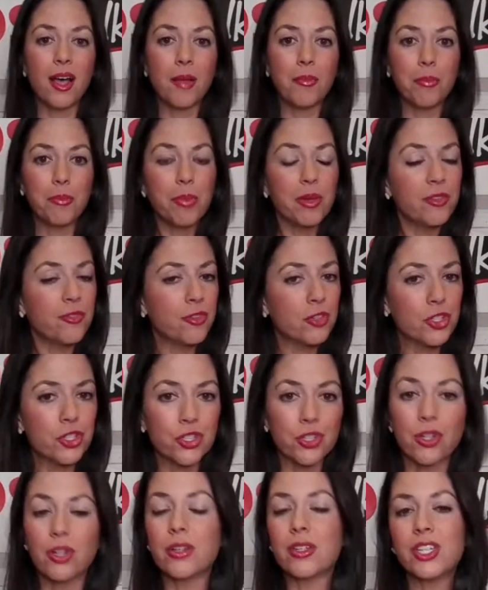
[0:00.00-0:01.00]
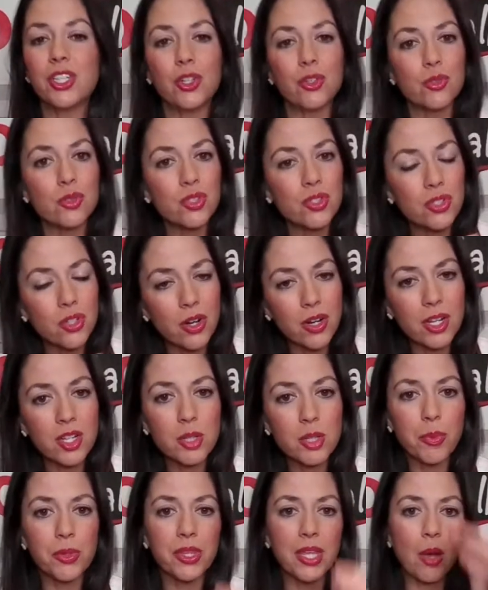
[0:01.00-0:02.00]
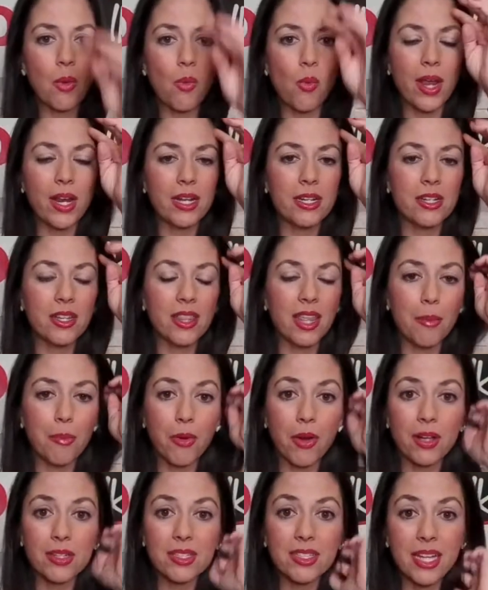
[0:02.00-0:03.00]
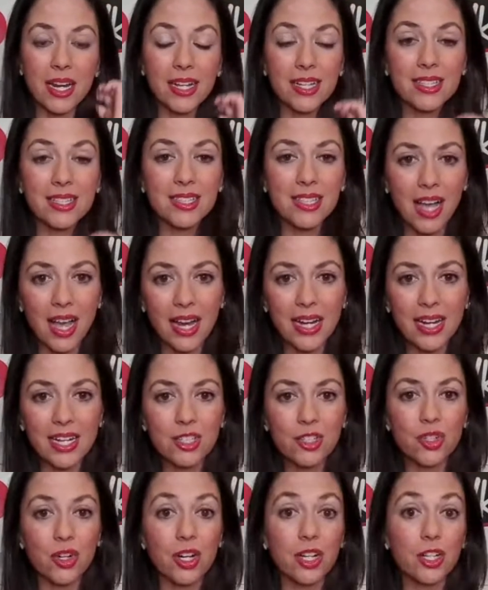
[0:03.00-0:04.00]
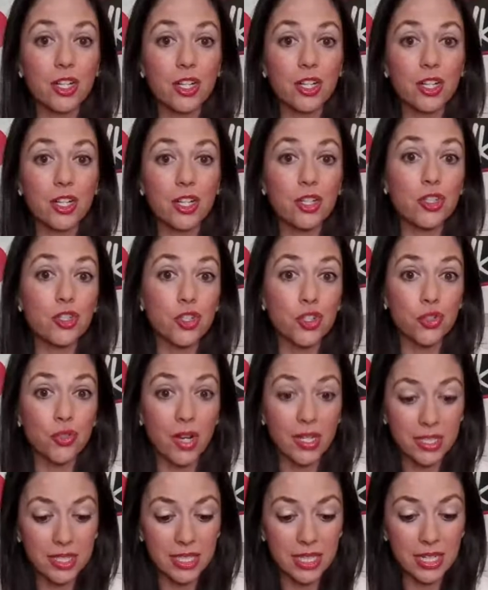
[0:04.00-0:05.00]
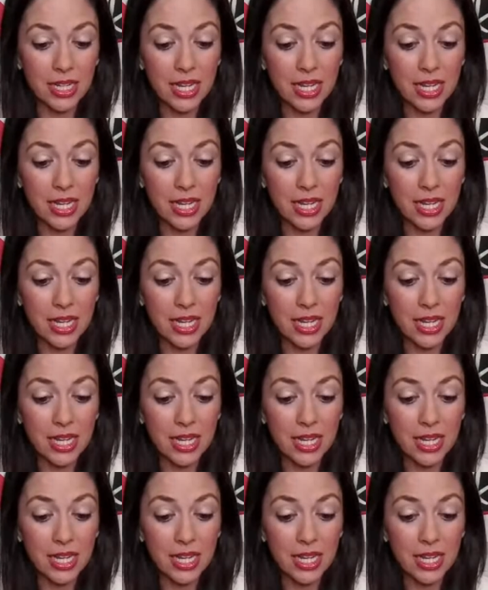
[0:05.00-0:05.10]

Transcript: But for sure, you know, starting to put that weight into that prosthetic side and starting to trust it.